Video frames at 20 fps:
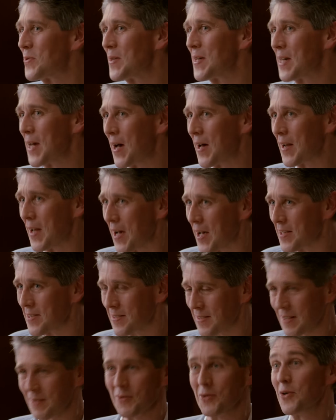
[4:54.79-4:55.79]
we can't
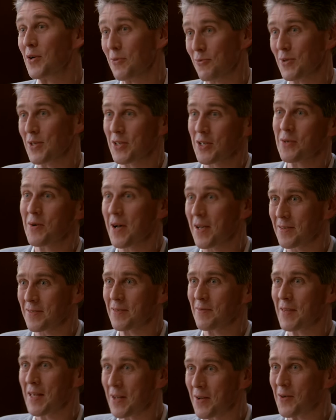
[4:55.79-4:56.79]
ask them, or if we do ask
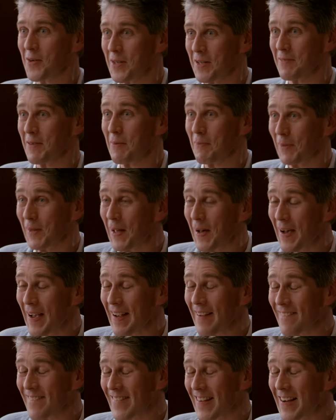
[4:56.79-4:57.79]
them, they're not going to
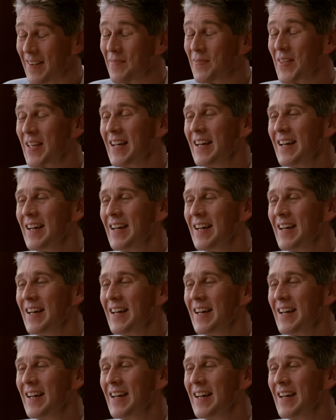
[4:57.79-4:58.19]
reply. Right?